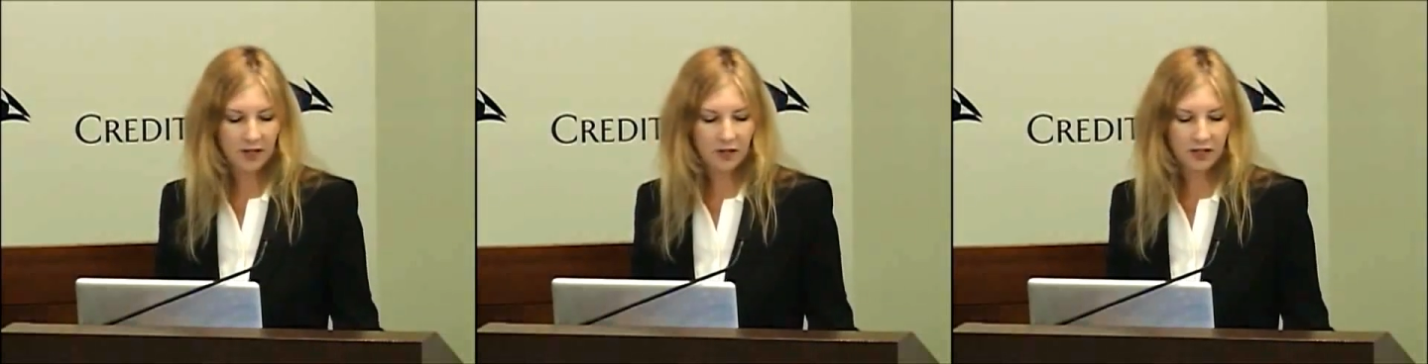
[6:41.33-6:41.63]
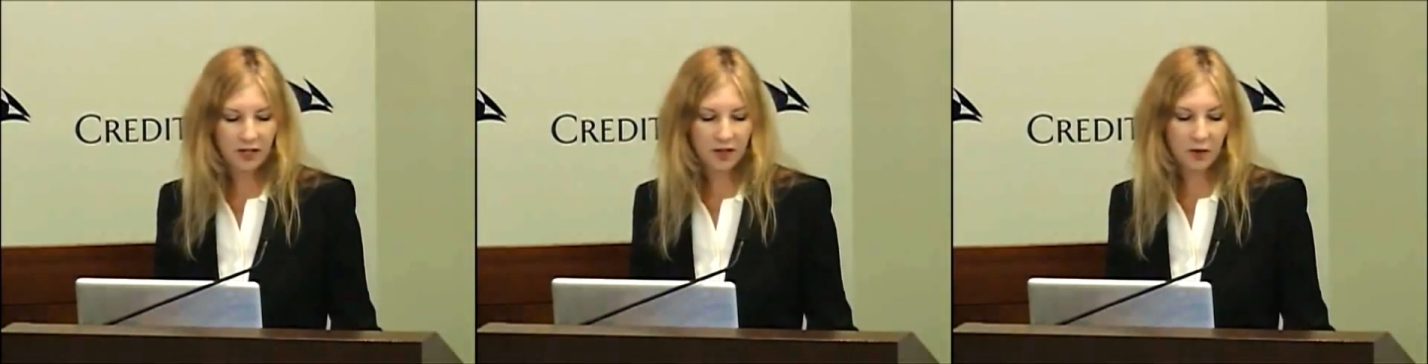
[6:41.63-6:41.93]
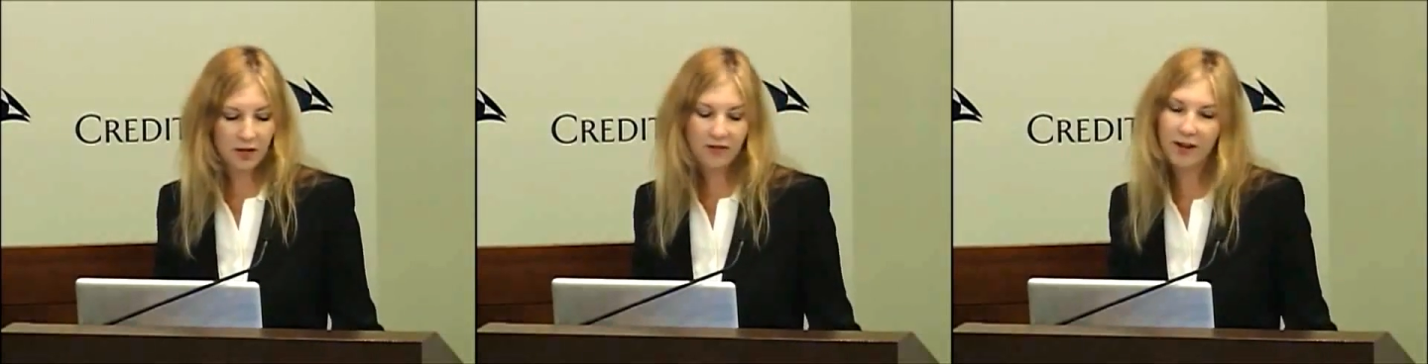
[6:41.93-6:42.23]
using a
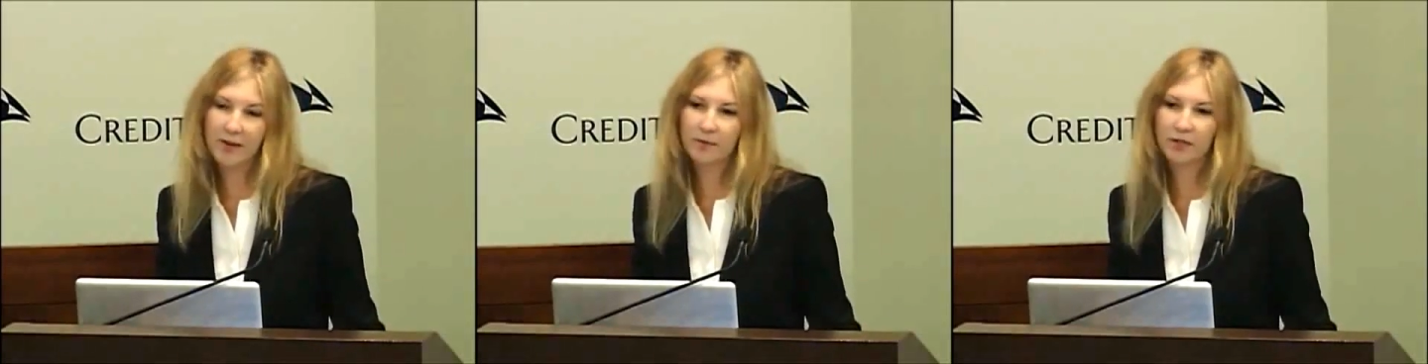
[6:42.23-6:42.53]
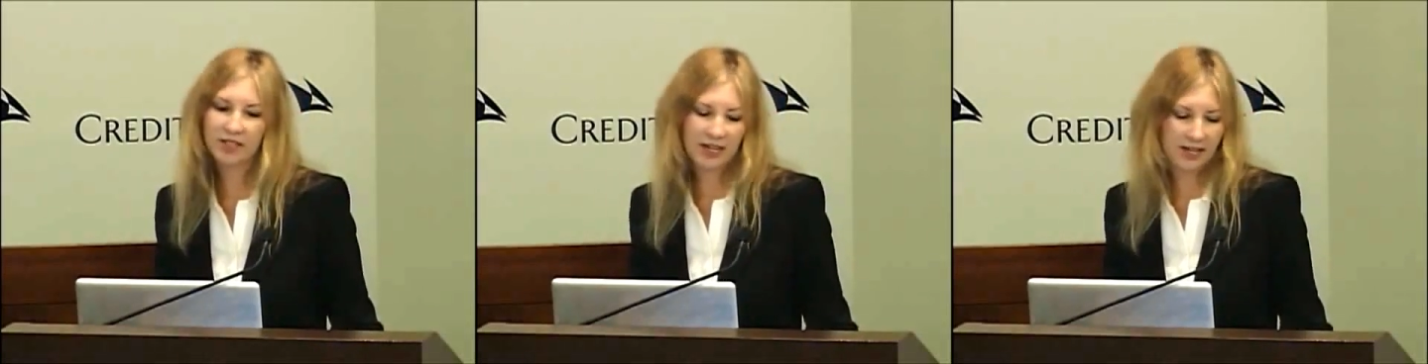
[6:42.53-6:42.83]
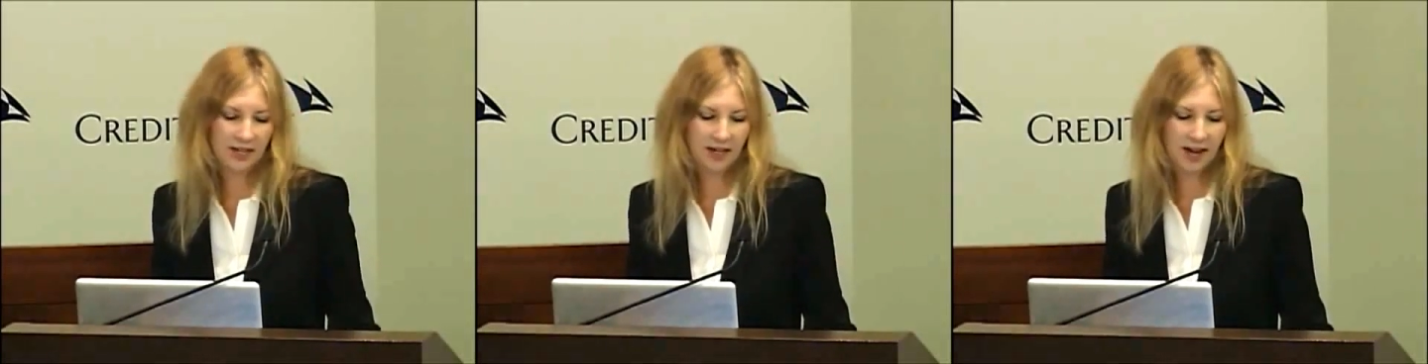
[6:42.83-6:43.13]
30 frame per
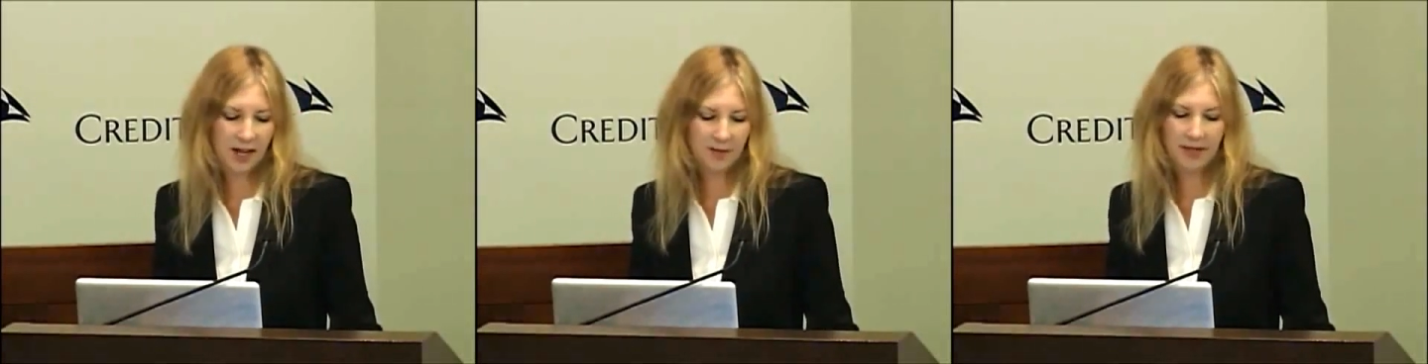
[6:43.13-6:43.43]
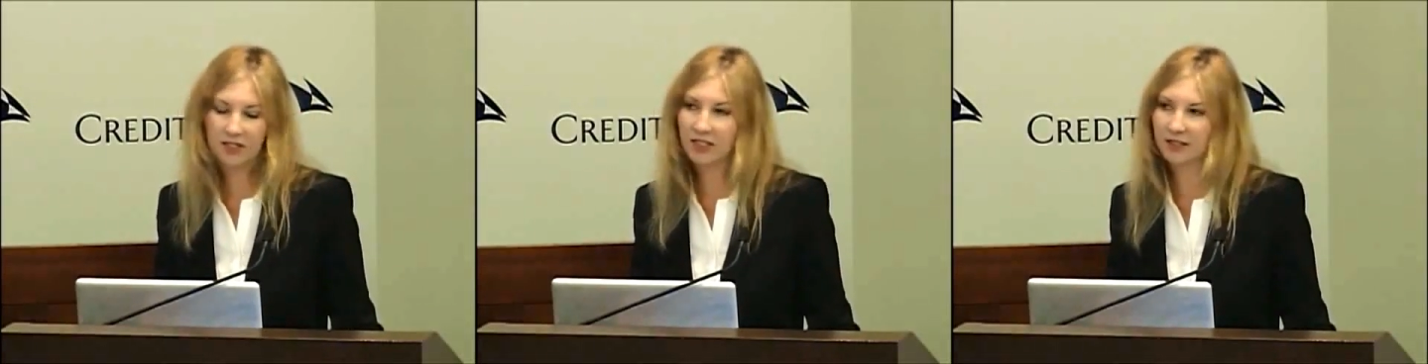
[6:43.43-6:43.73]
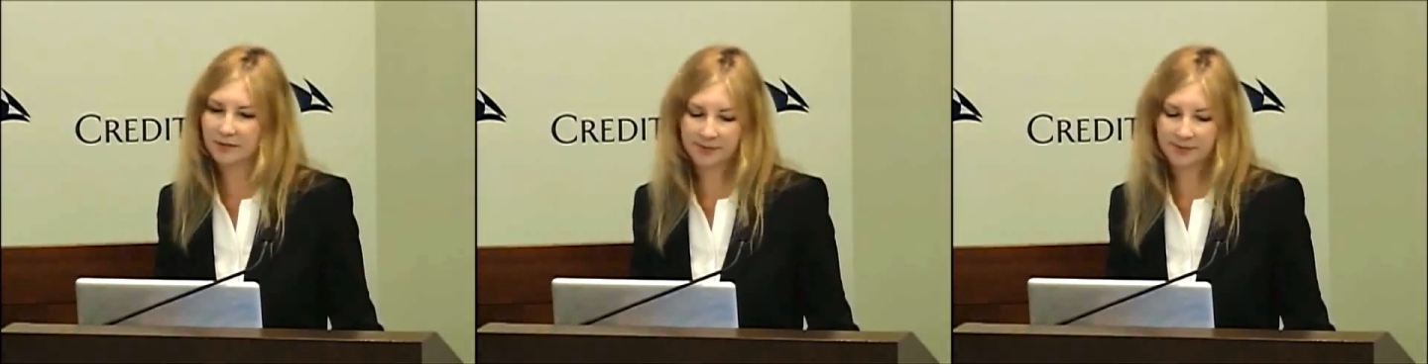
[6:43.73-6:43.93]
second animation.